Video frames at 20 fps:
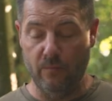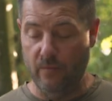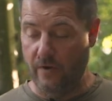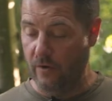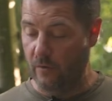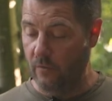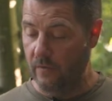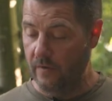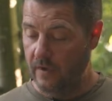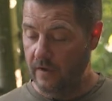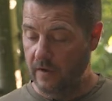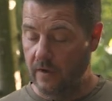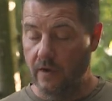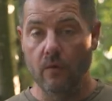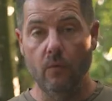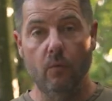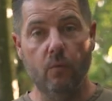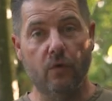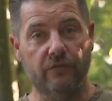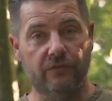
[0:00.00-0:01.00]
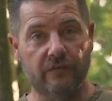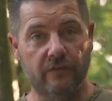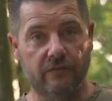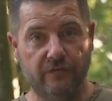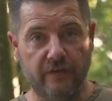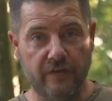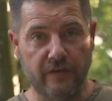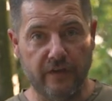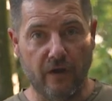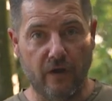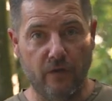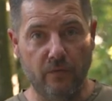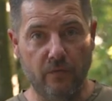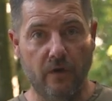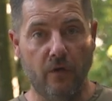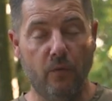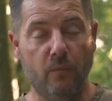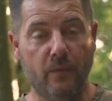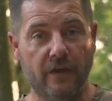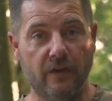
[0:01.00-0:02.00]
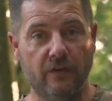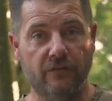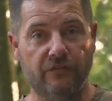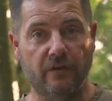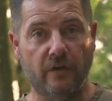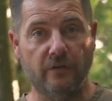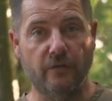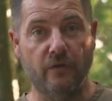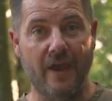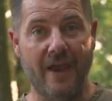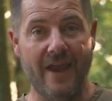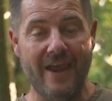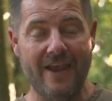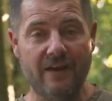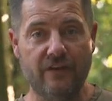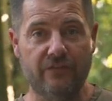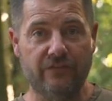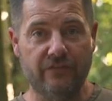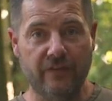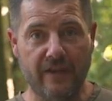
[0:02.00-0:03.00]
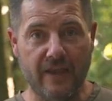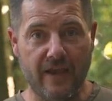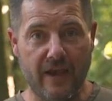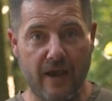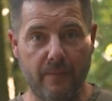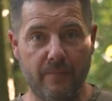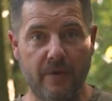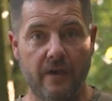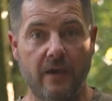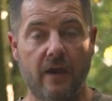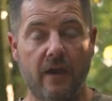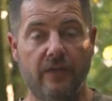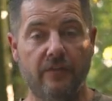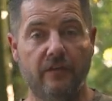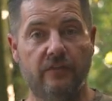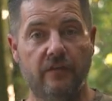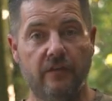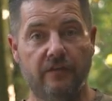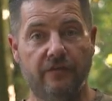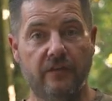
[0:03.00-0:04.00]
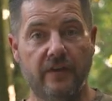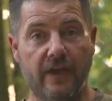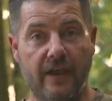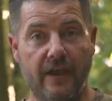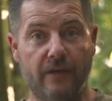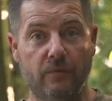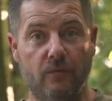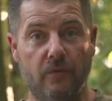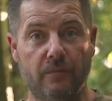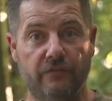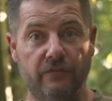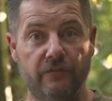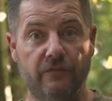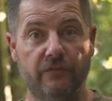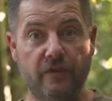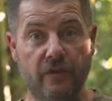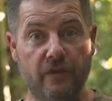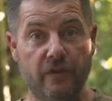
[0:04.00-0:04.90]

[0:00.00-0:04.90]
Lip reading: Well, watch this video and we're going to show you how to set it up and the different handle options you